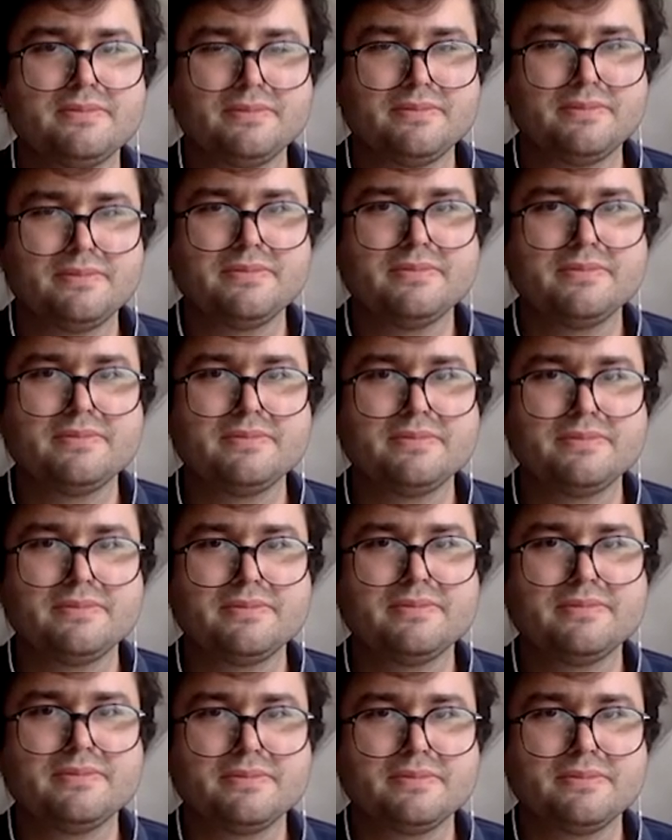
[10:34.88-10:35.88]

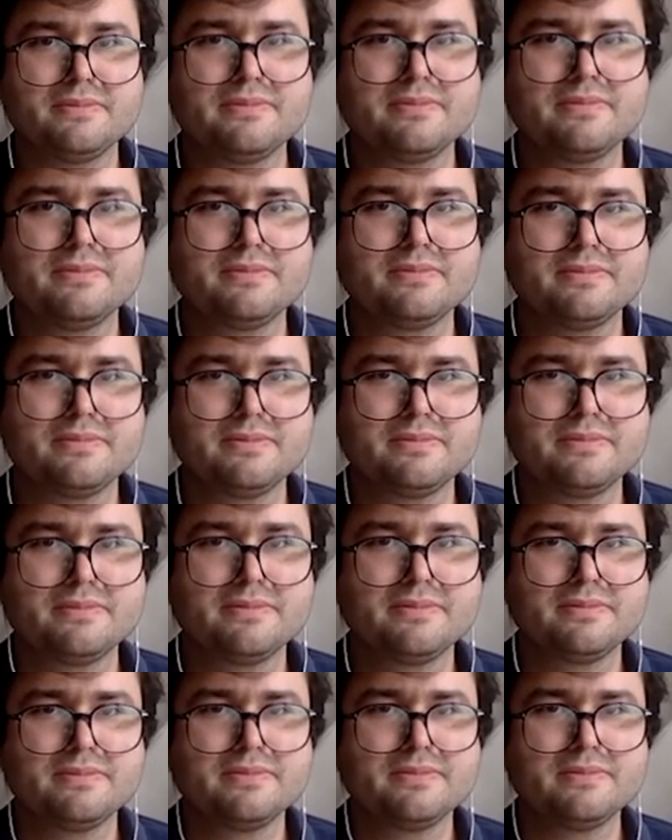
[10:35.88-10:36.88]

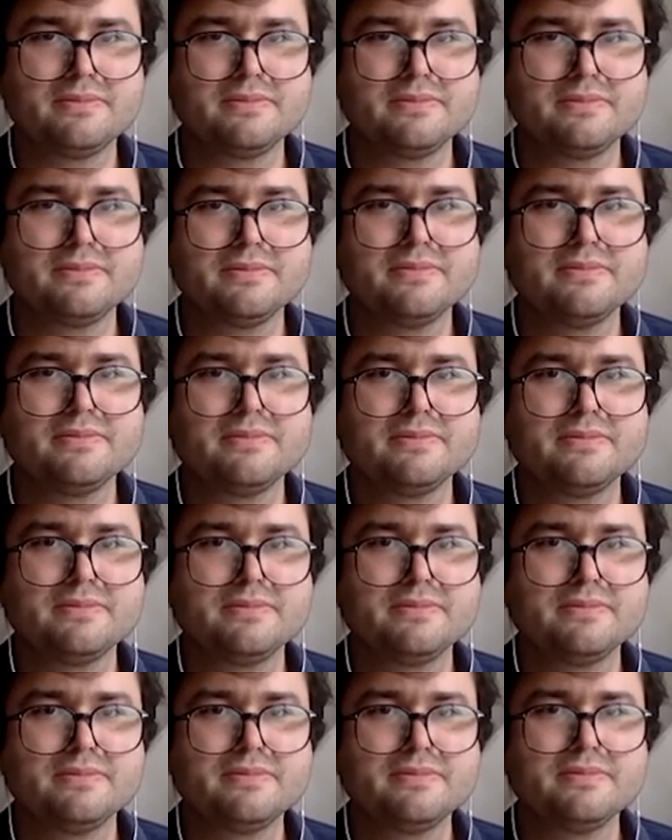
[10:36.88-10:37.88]

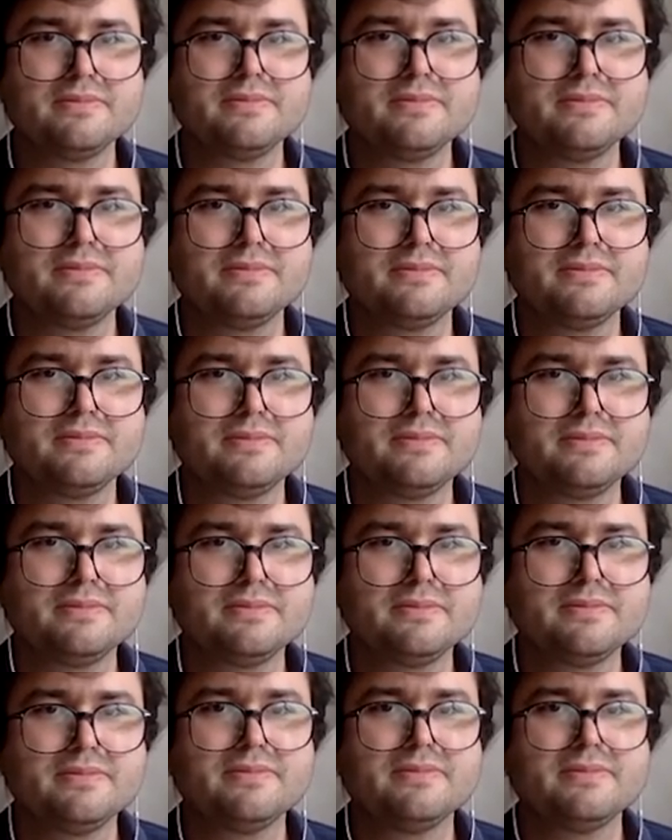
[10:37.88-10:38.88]

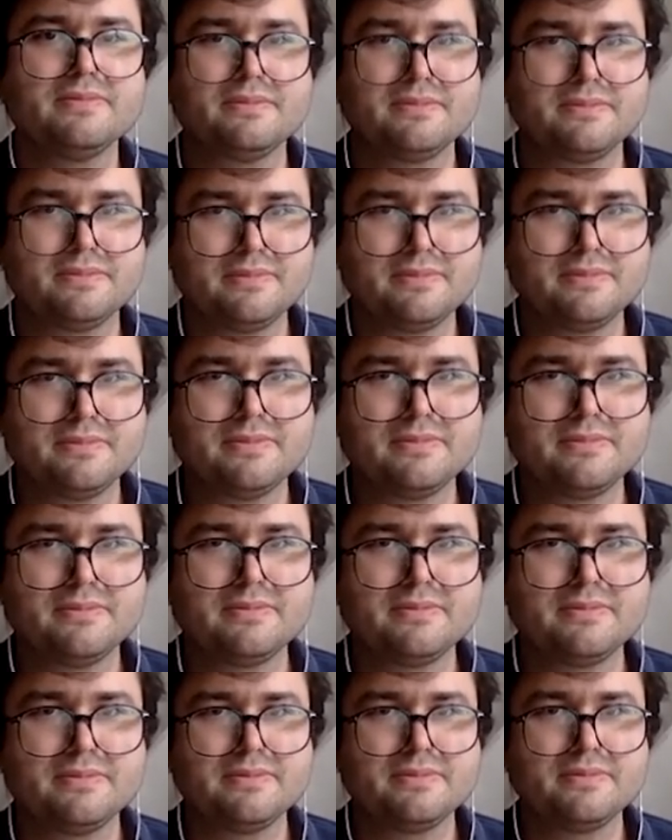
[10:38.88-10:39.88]

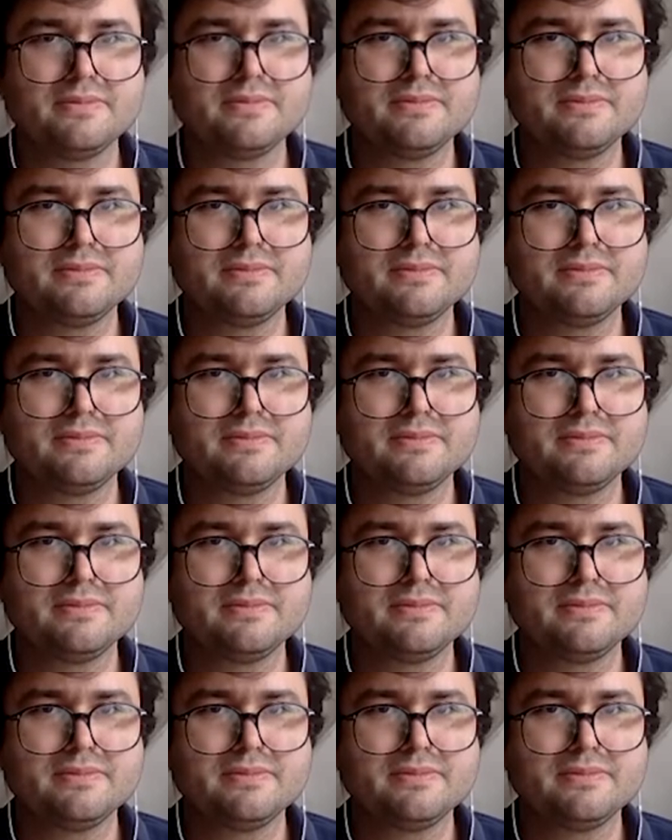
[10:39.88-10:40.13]
[no speech]